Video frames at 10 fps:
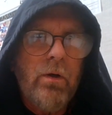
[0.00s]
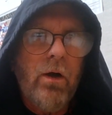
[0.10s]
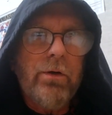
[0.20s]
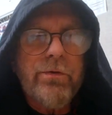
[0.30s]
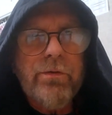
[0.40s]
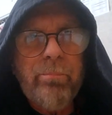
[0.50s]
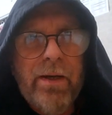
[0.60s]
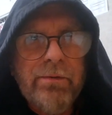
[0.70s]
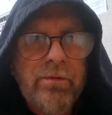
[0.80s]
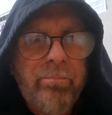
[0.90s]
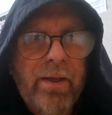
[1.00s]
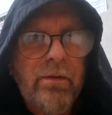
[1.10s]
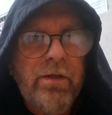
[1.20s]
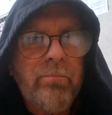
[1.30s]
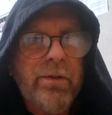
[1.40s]
Okay, so back to the
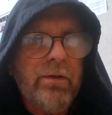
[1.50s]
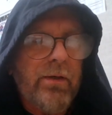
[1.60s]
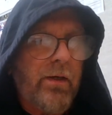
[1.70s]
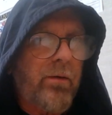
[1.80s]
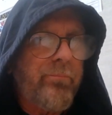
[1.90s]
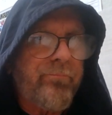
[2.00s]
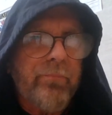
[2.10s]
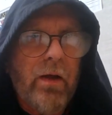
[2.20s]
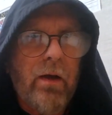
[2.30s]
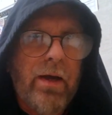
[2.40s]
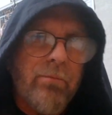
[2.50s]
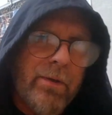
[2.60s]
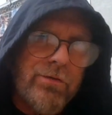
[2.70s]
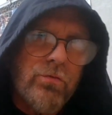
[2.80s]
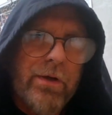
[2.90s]
pandemic. I have
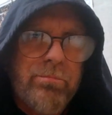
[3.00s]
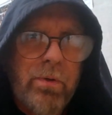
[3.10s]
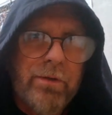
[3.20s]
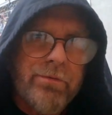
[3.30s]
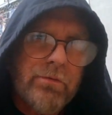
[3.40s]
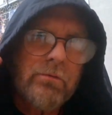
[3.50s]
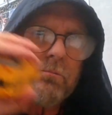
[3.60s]
my stress bus